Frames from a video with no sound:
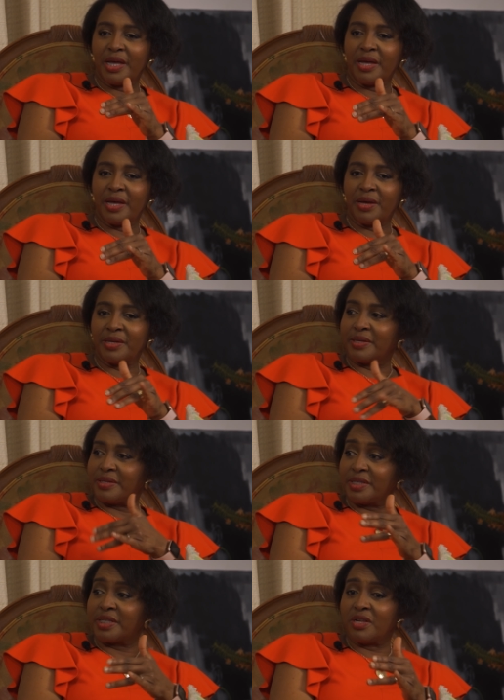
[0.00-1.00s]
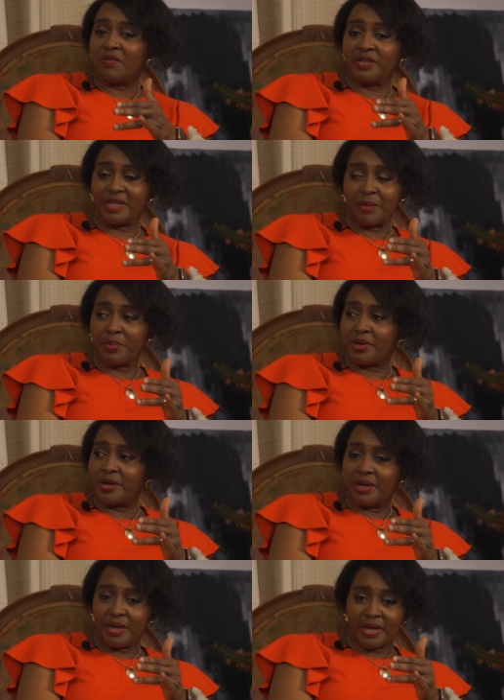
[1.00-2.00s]
uh, the skin of the
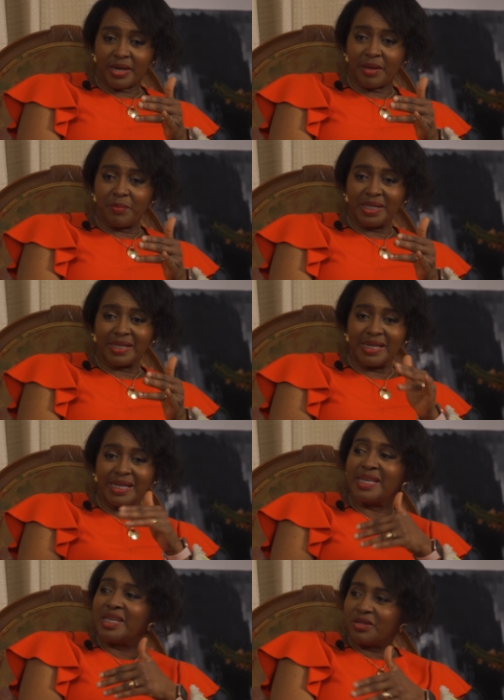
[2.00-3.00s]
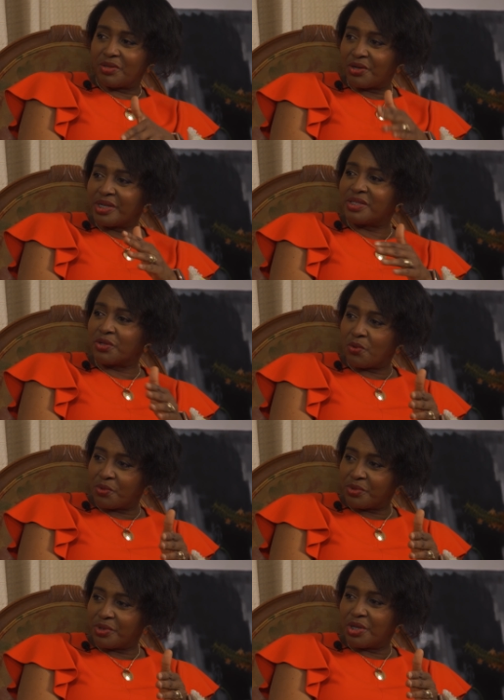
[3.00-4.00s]
diaper can basically heal on its
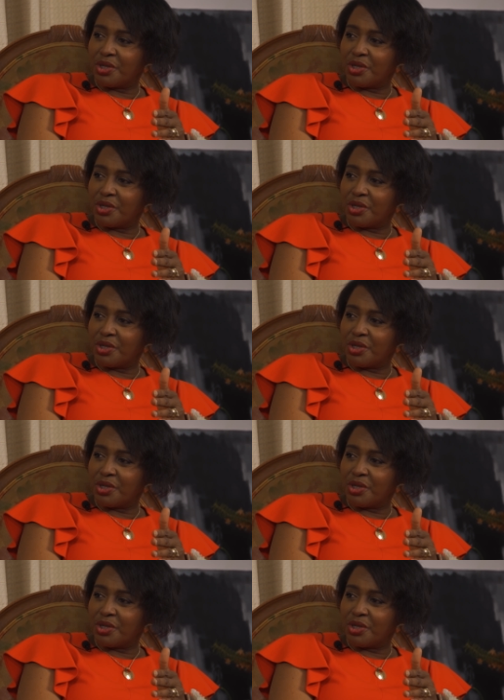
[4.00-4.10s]
own.